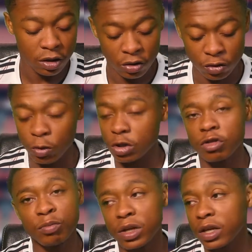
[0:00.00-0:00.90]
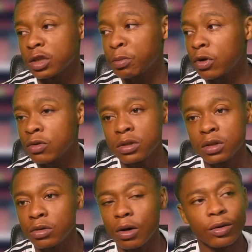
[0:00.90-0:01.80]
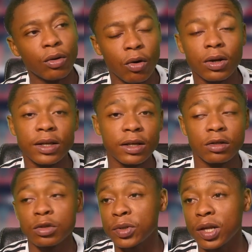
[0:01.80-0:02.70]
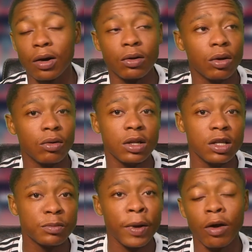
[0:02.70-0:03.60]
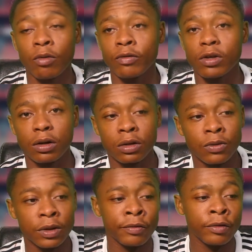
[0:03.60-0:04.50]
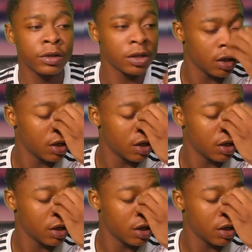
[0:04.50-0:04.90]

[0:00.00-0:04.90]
Because once you've been exposed, you know, I know Ollie Ink has been out on loan and he's back with the under-23s.